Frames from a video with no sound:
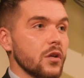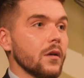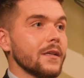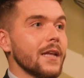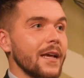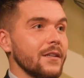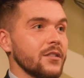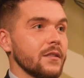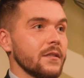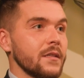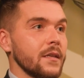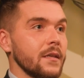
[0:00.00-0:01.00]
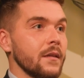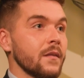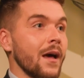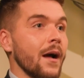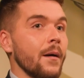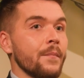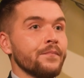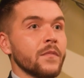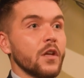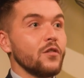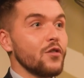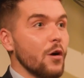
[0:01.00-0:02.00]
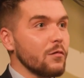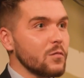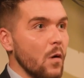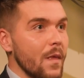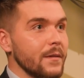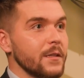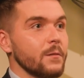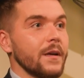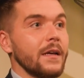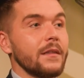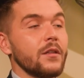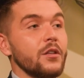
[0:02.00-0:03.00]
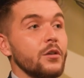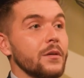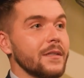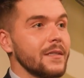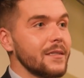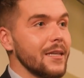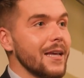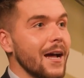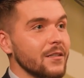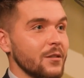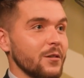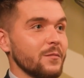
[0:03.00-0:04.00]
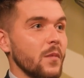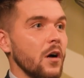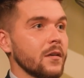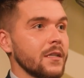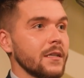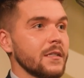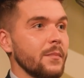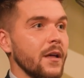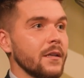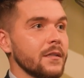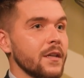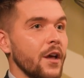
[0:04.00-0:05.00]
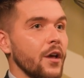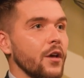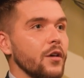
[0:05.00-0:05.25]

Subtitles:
solid agency that knows what they're doing, that you can see has a good marketing spend,